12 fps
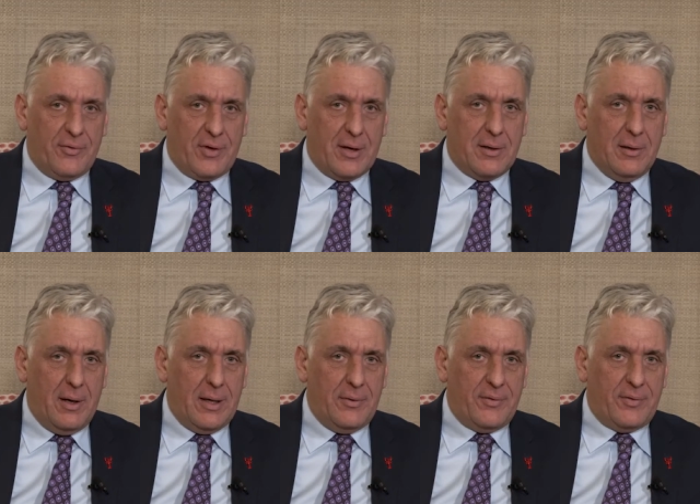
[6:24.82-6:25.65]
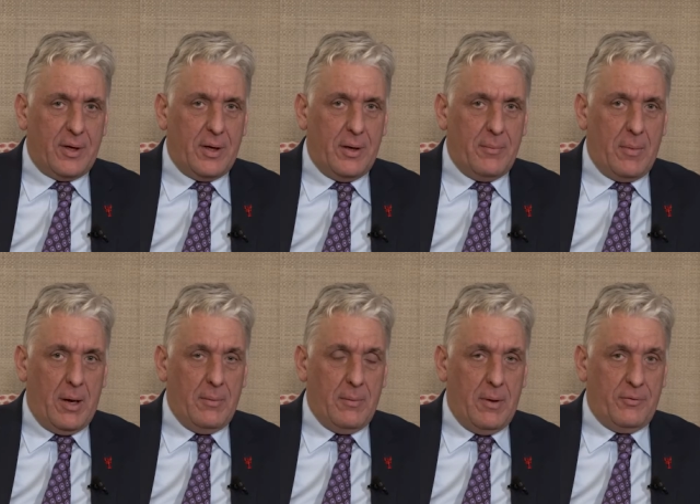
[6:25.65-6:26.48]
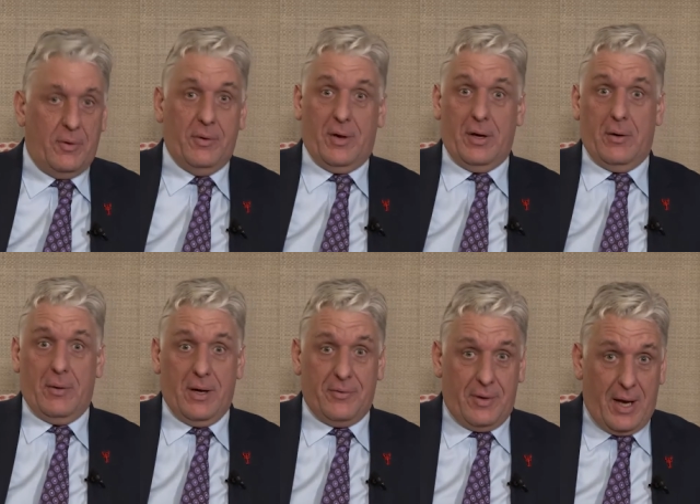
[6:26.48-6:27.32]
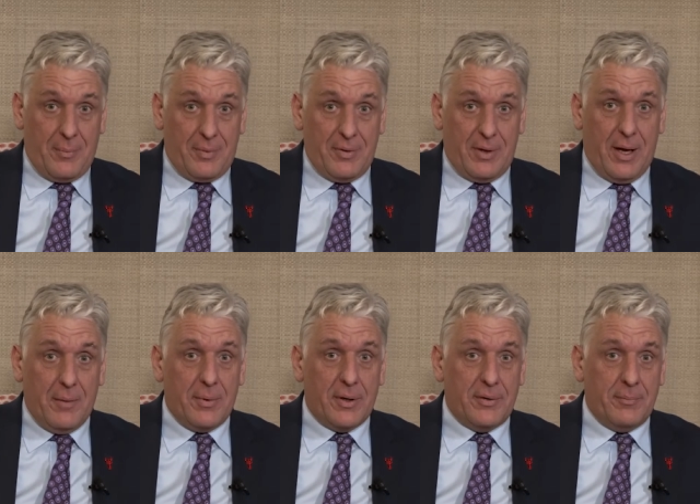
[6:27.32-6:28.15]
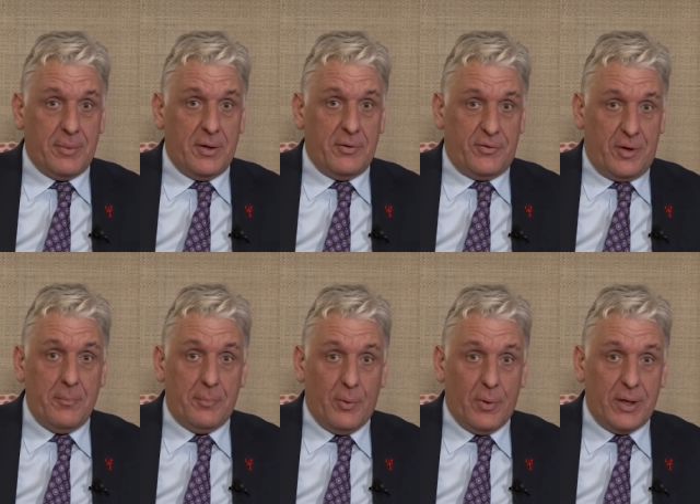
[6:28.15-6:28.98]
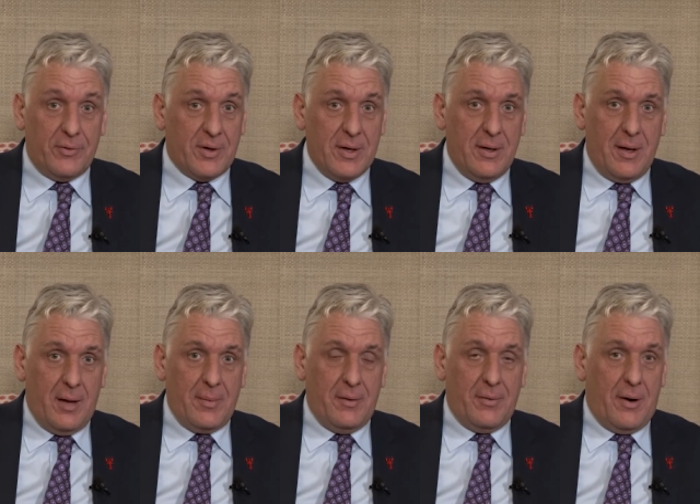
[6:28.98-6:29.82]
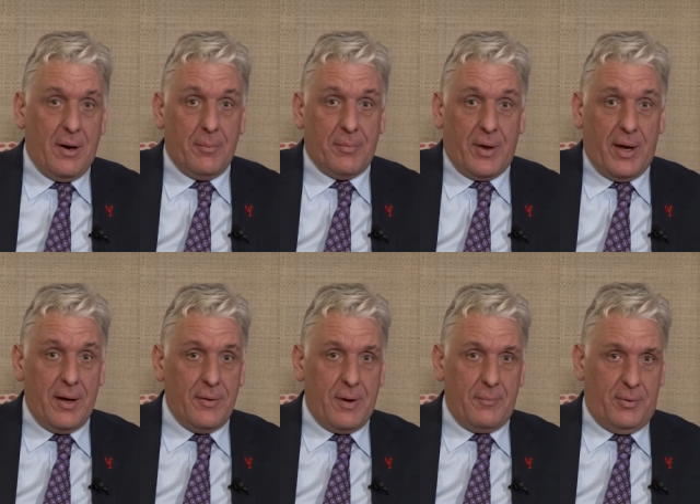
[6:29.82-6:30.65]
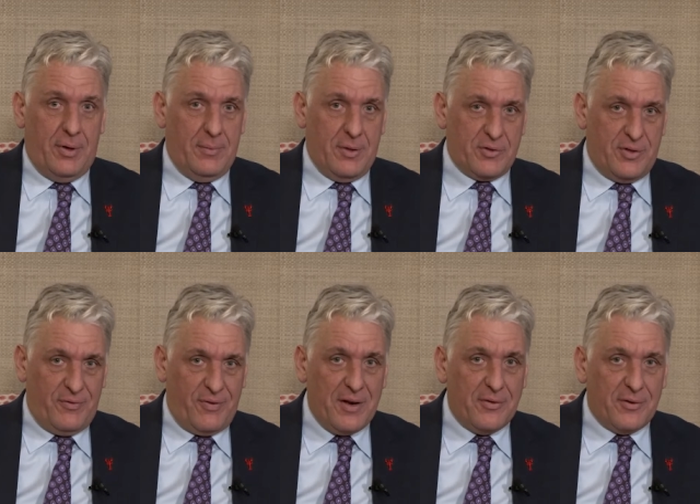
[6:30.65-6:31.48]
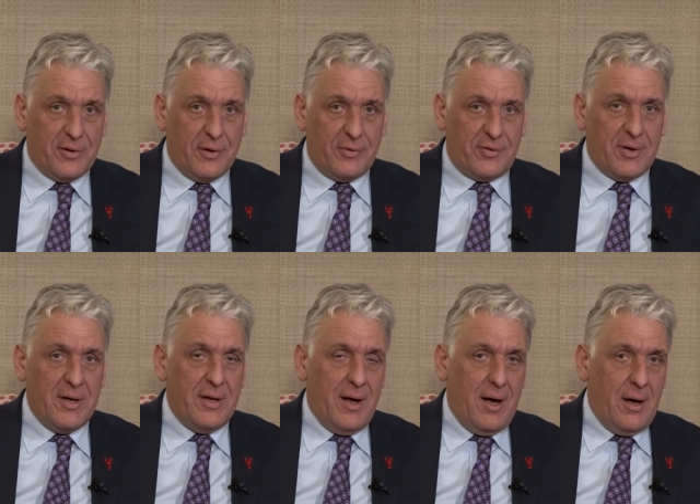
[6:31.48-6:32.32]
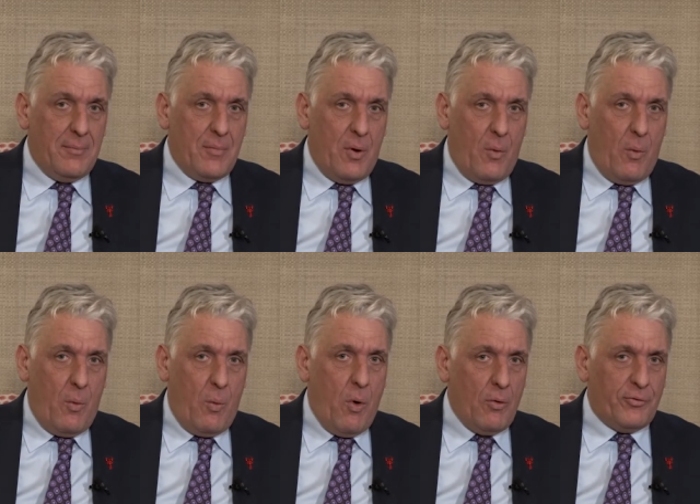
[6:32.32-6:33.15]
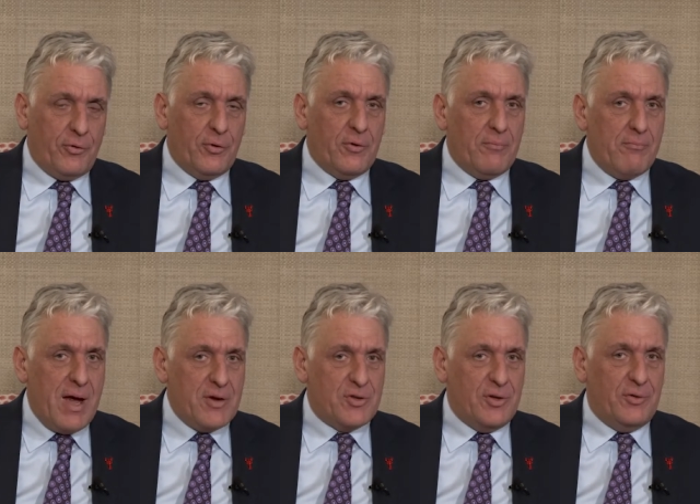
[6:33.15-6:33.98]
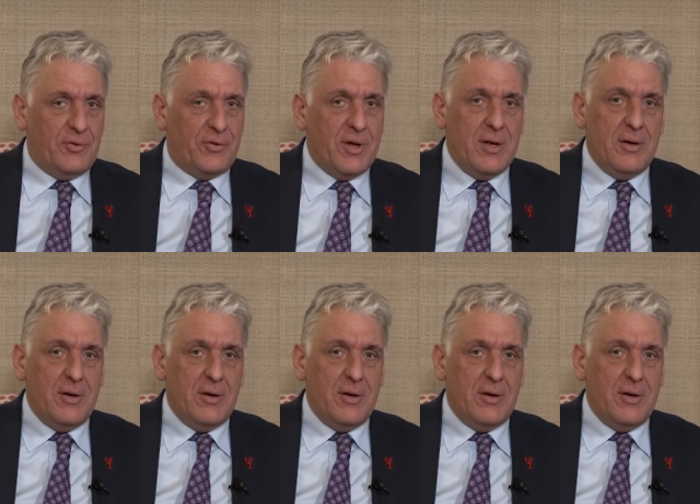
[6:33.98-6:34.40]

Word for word: satellites, um, as far as I know, it hasn't happened yet, but, but at some point, I mean, they're up there, they're pretty much defenseless. Um, what sort of measures